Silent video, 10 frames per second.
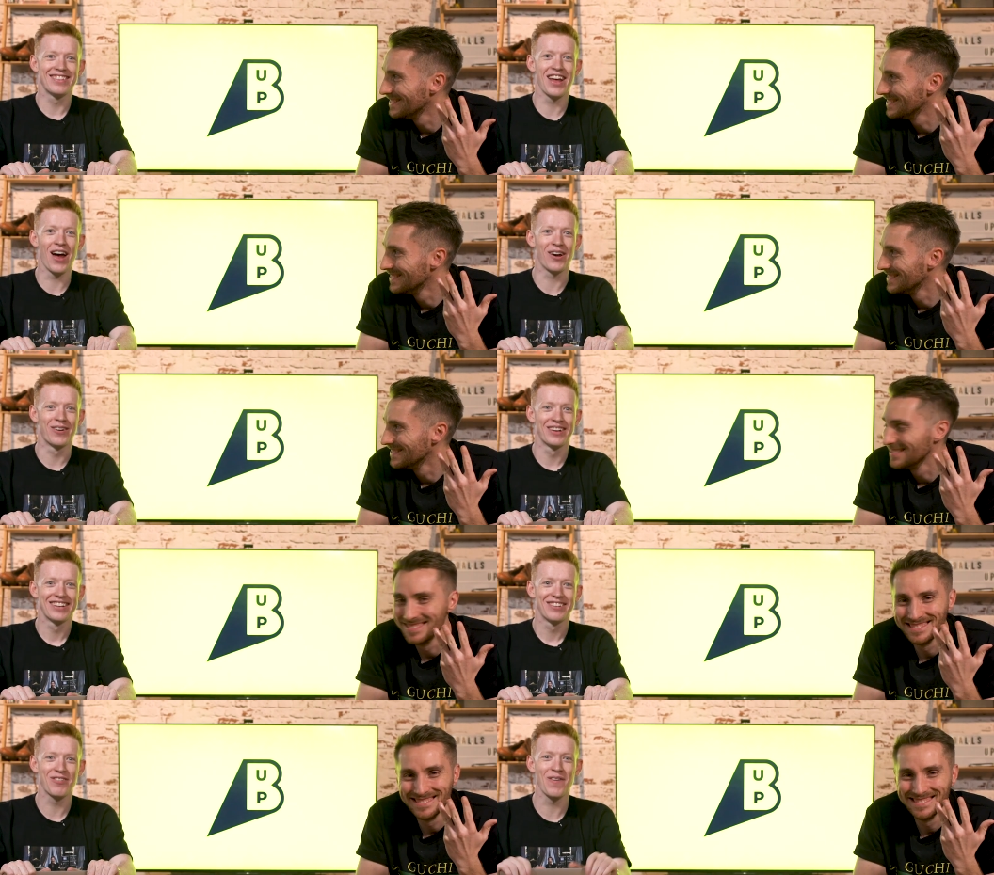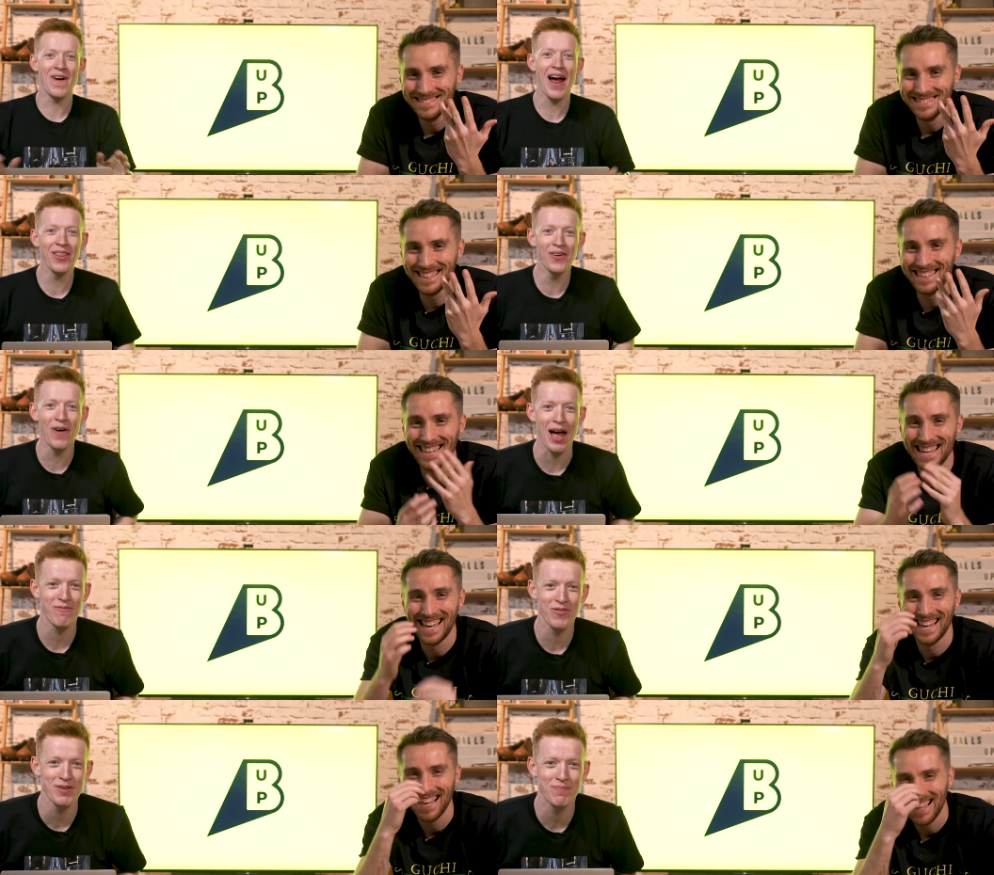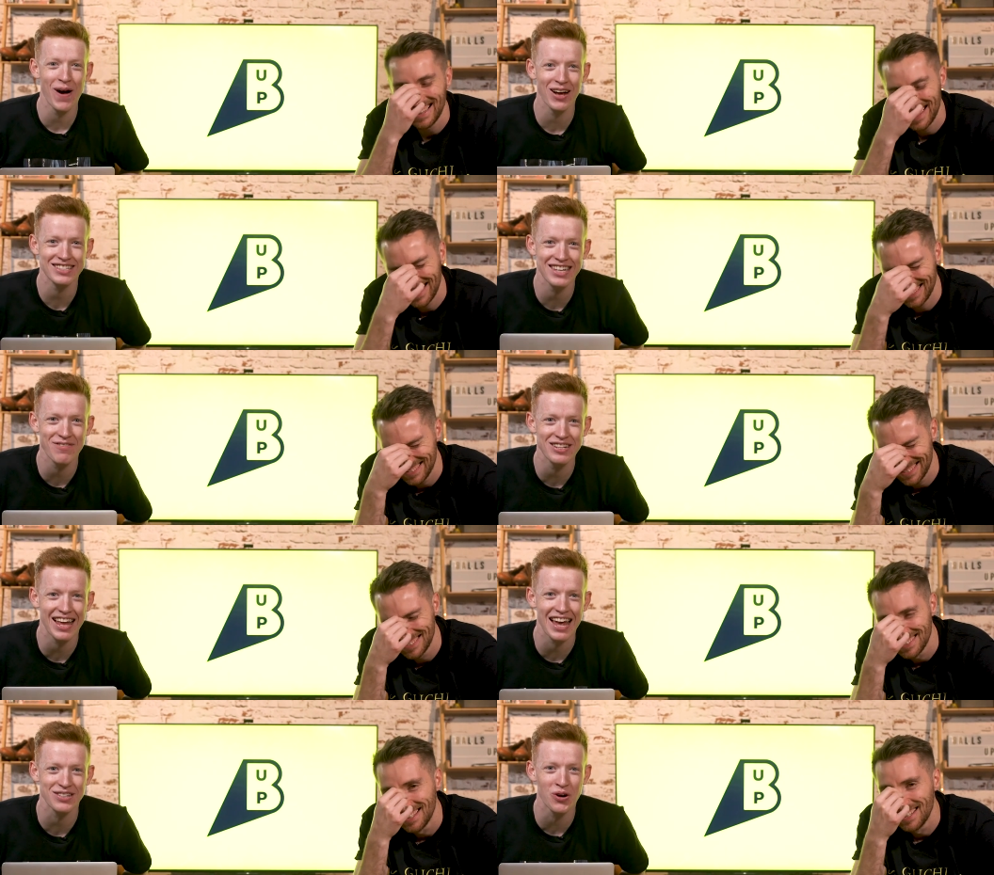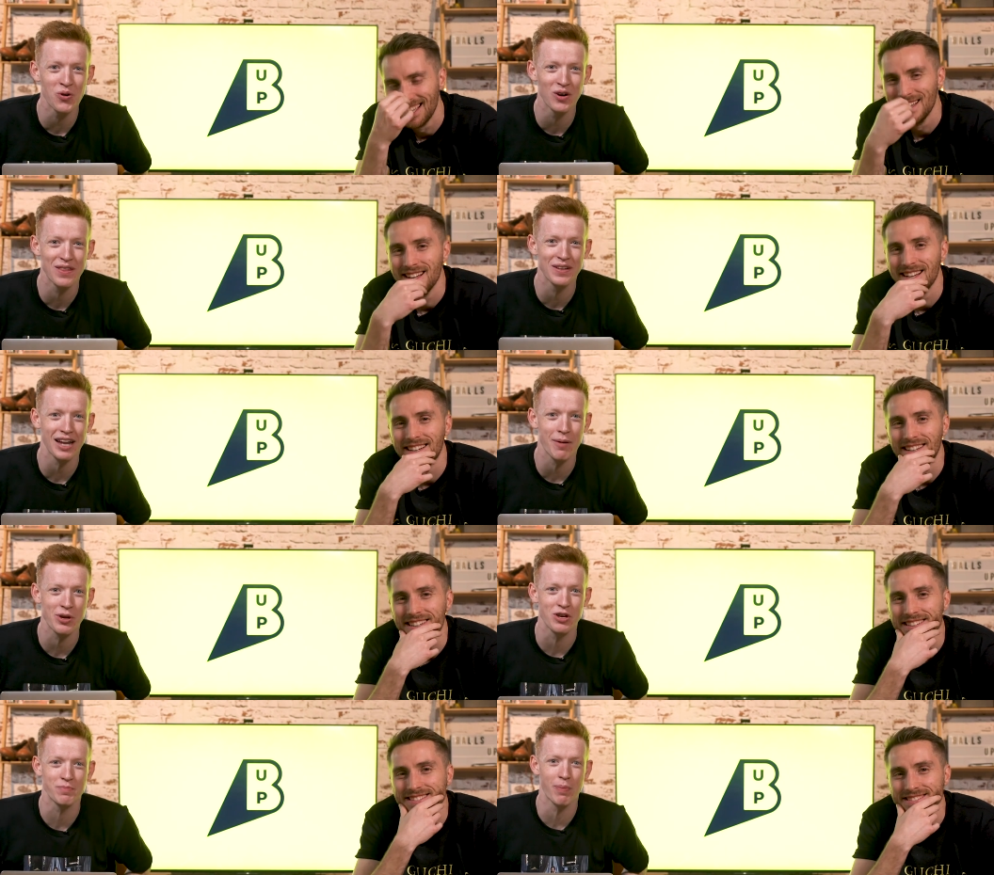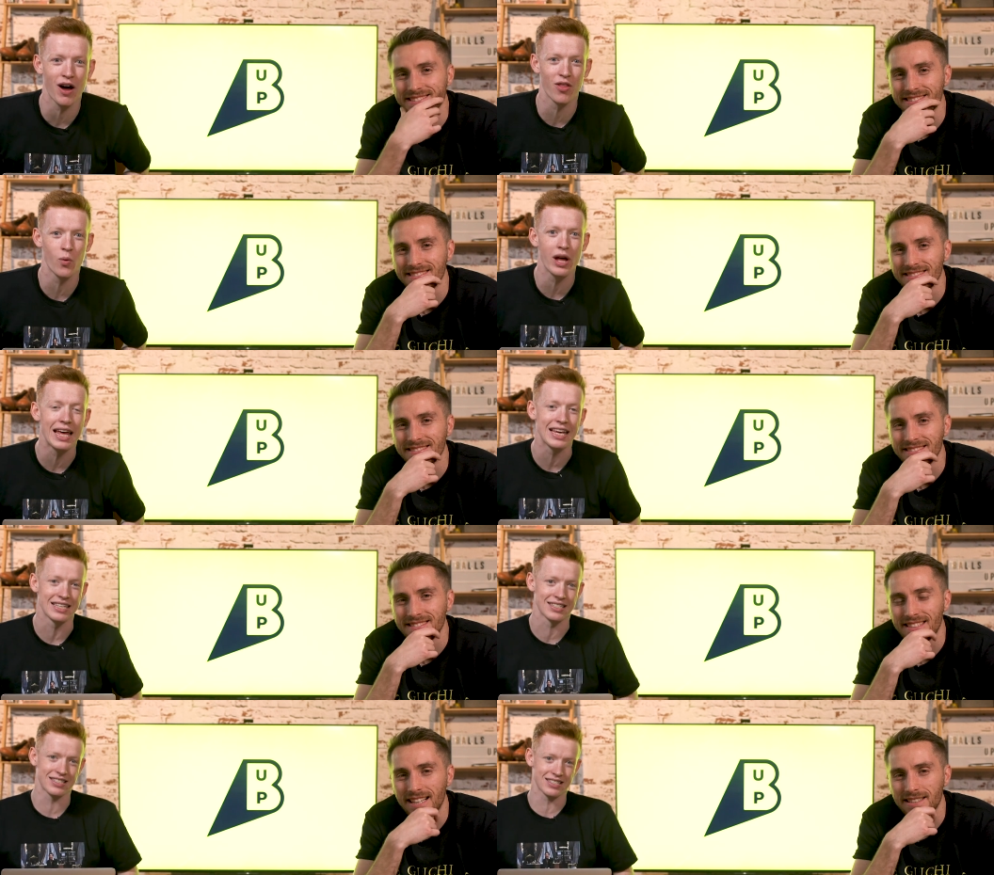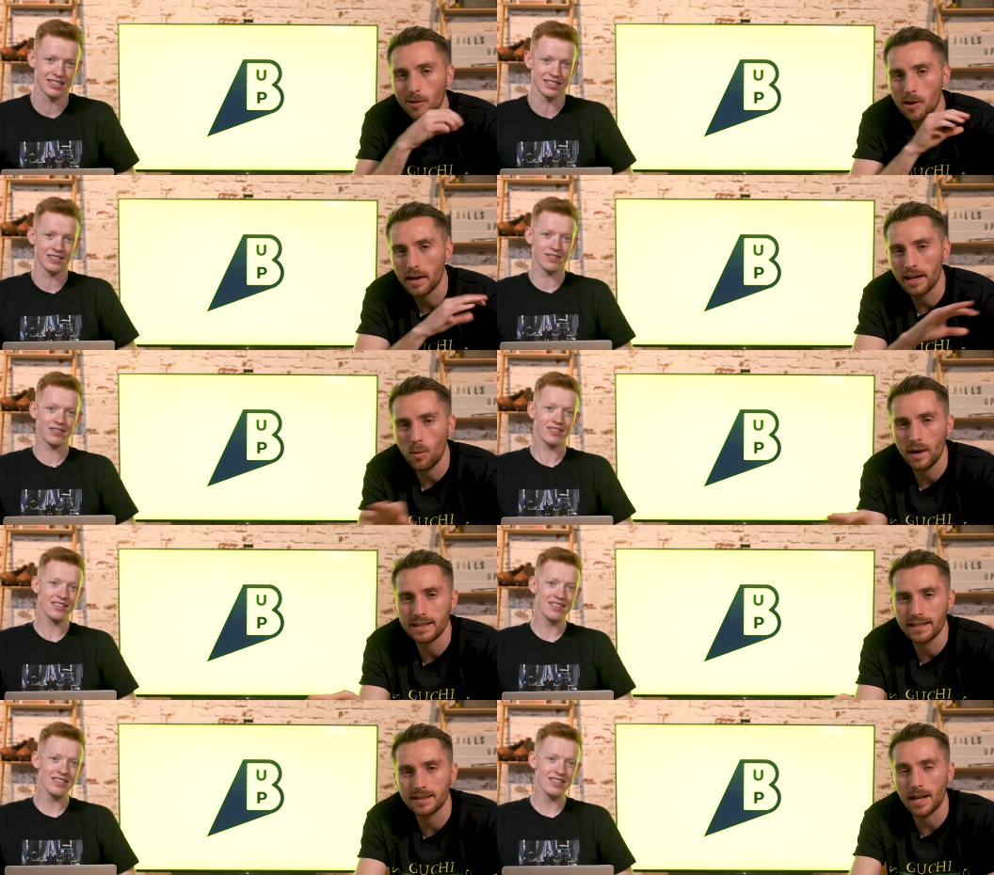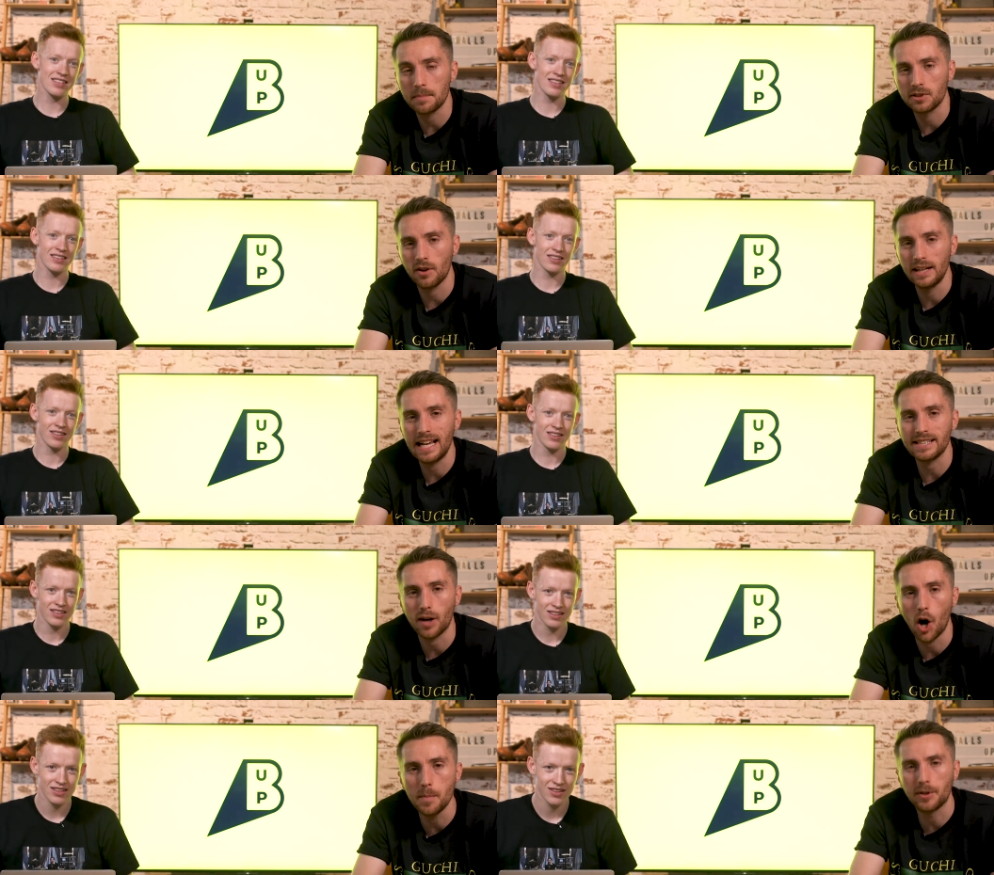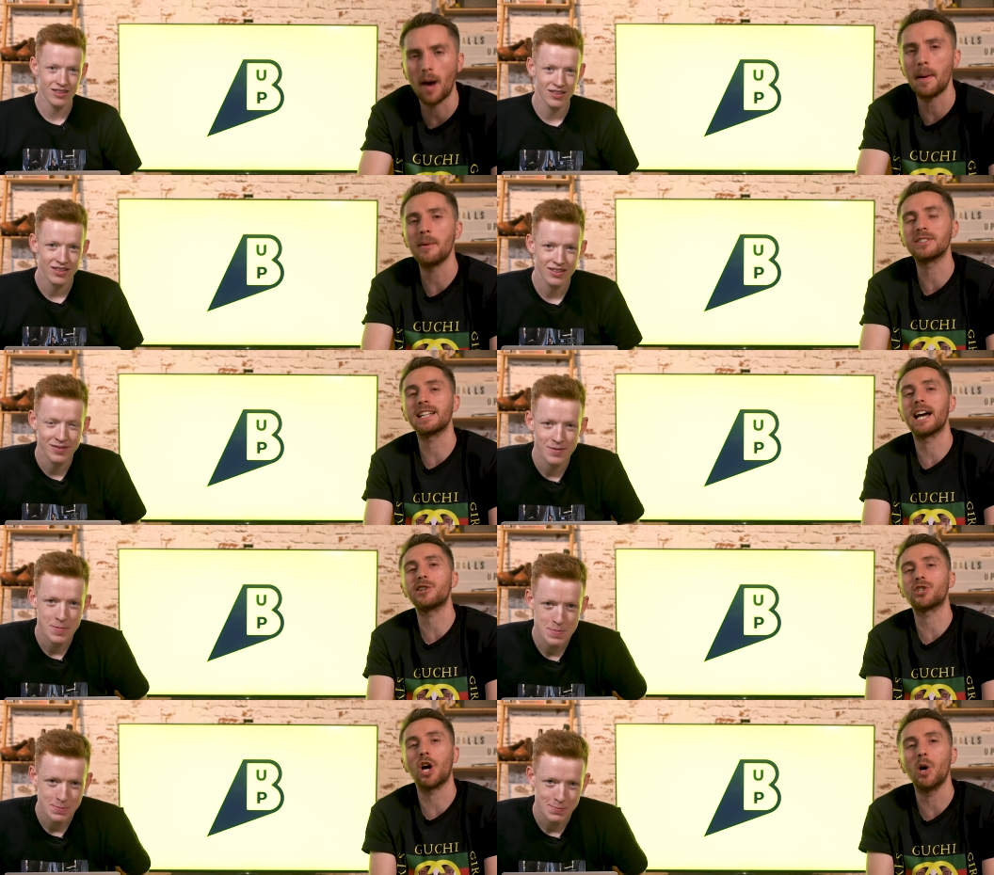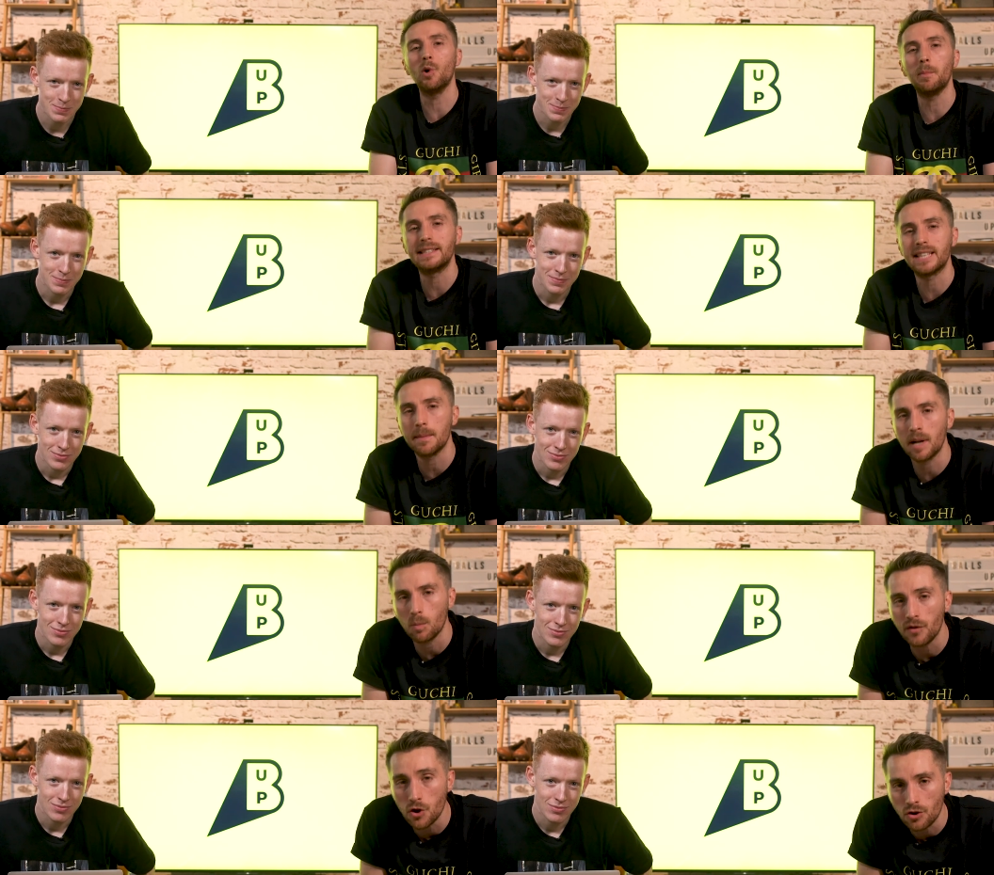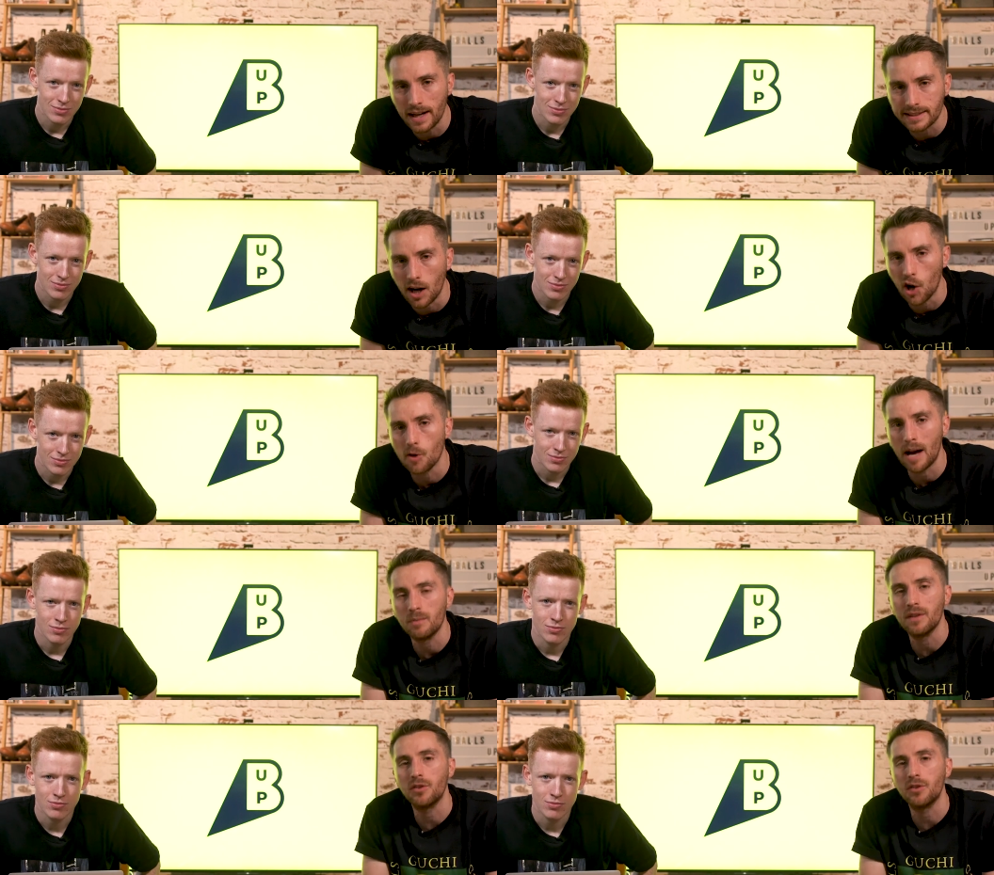Speaker 1: No. From around the web from the past seven days, all of the W's
Speaker 2: bar the Willies. Yes, there won't be any Willies in this episode, let's hope. Coming up on today's show, we'll be teaming up with you guys at home and